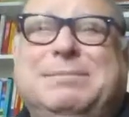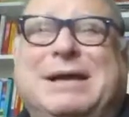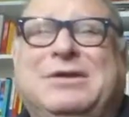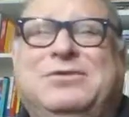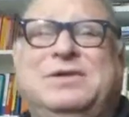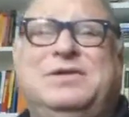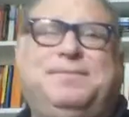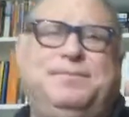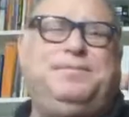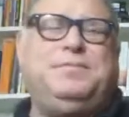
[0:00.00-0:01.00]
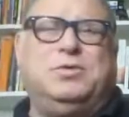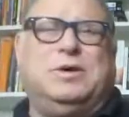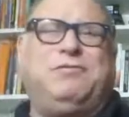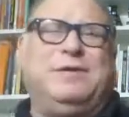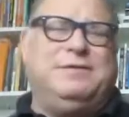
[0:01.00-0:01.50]
Boundaries, we're
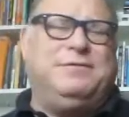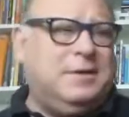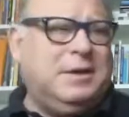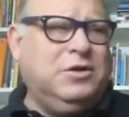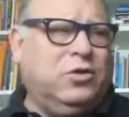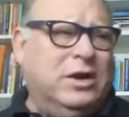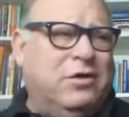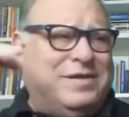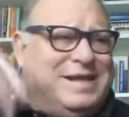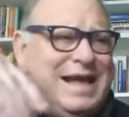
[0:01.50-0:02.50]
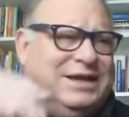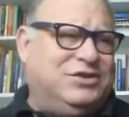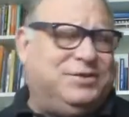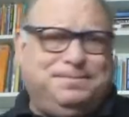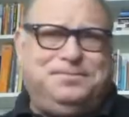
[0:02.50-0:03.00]
afraid of going over the
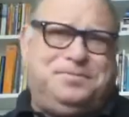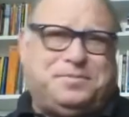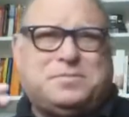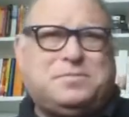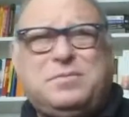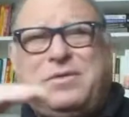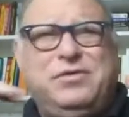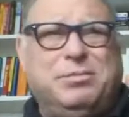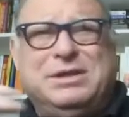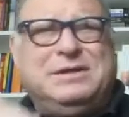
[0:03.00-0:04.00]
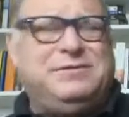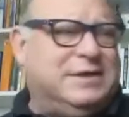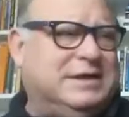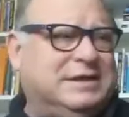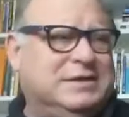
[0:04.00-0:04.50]
edge. If you believe
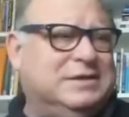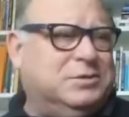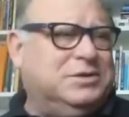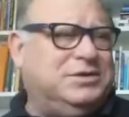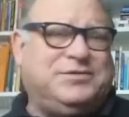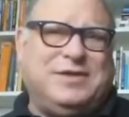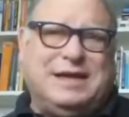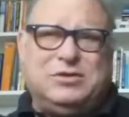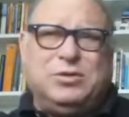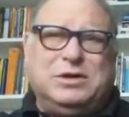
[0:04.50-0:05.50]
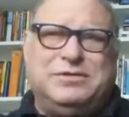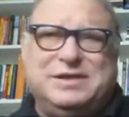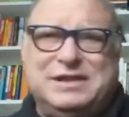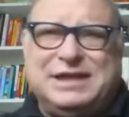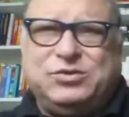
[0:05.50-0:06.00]
that the world is flat, going over
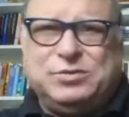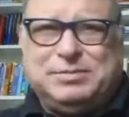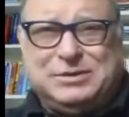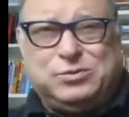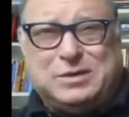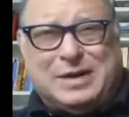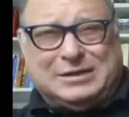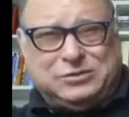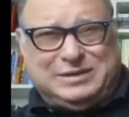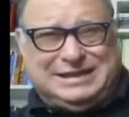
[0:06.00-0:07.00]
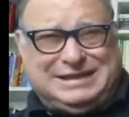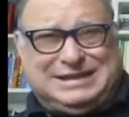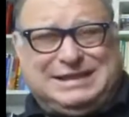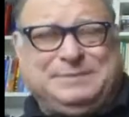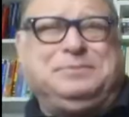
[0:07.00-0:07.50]
the edge would be a rather risky
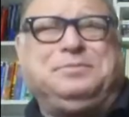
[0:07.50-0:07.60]
thing.